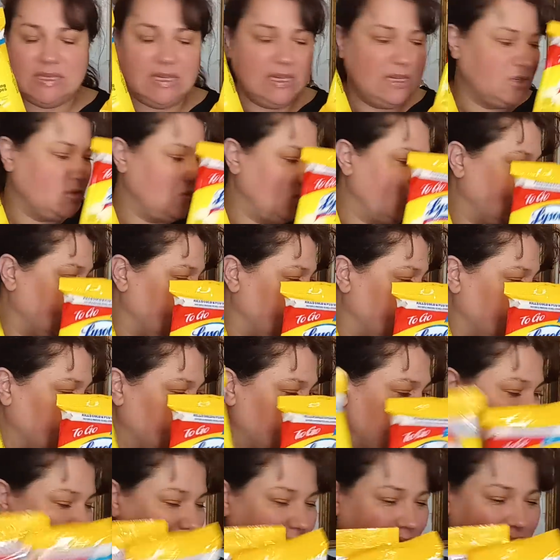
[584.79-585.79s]
These will go
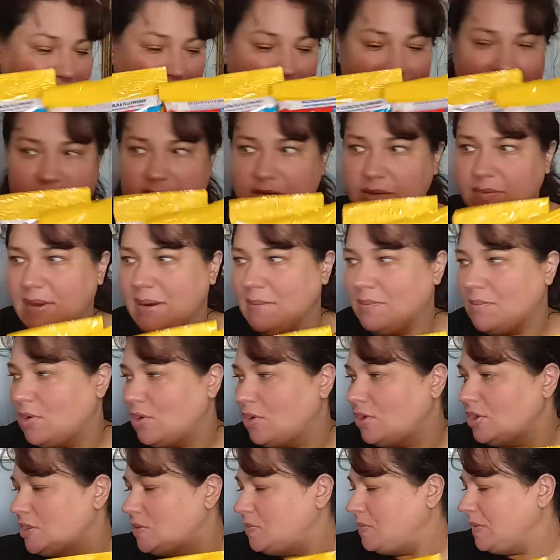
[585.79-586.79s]
directly into my
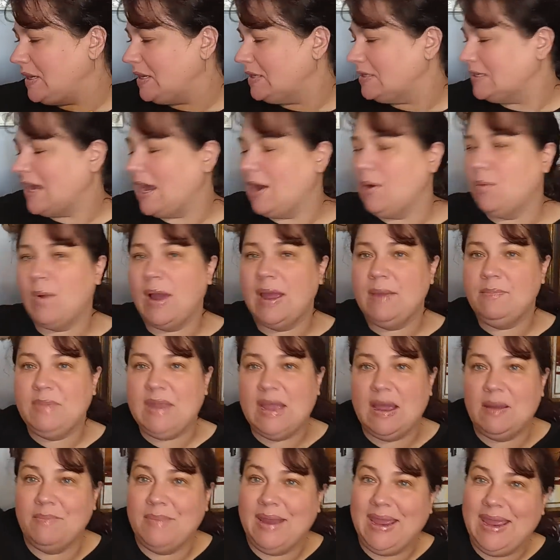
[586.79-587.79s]
purse because I wipe
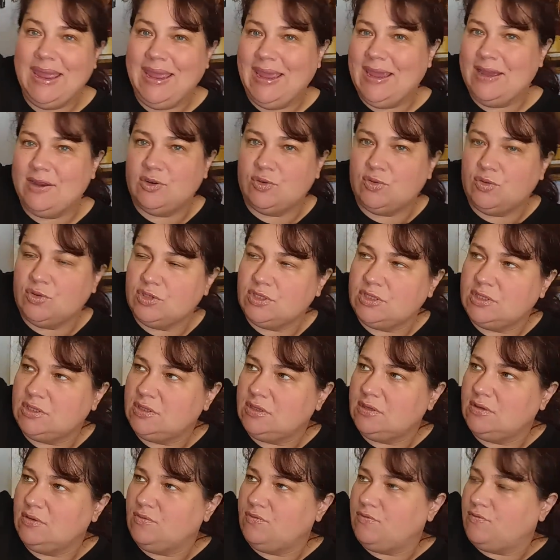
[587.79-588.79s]
down my handles